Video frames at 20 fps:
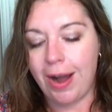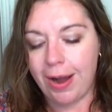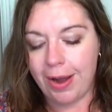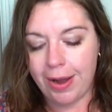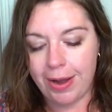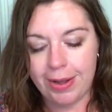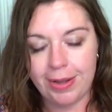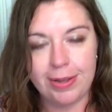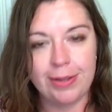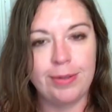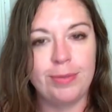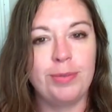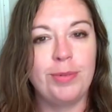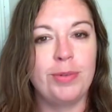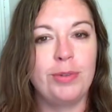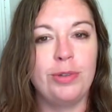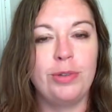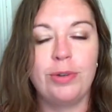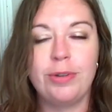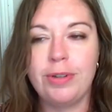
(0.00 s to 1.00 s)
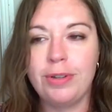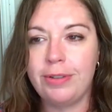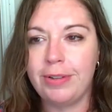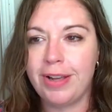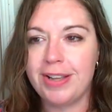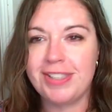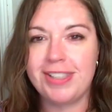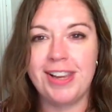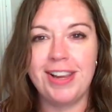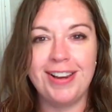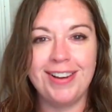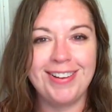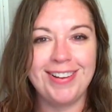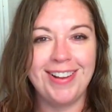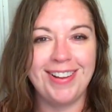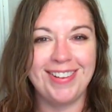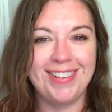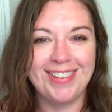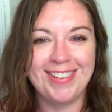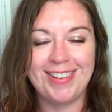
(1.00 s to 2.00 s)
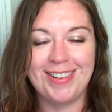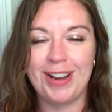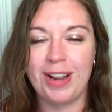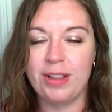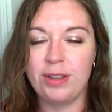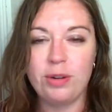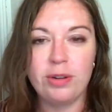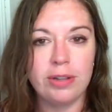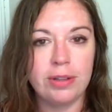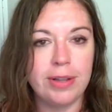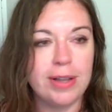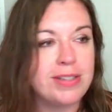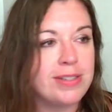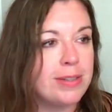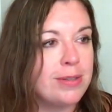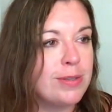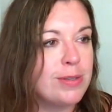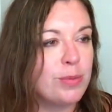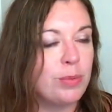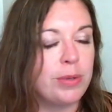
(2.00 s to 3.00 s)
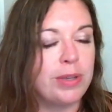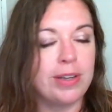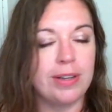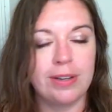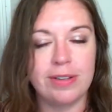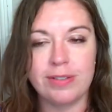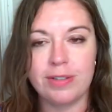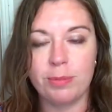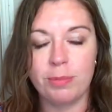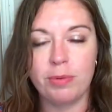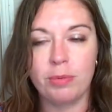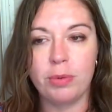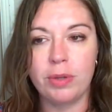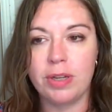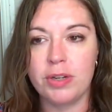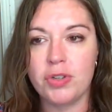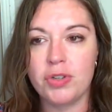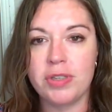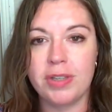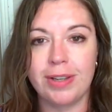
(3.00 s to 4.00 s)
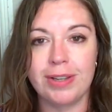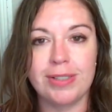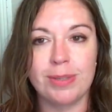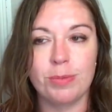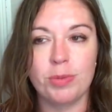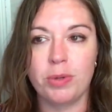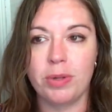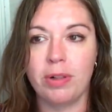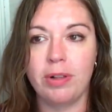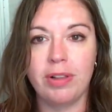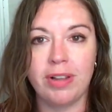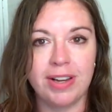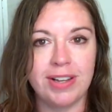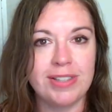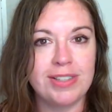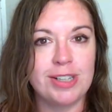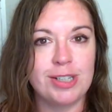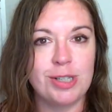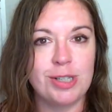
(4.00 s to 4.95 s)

I learned a lesson. I learned a lesson this week, and it's going to be really interesting because I'm doing client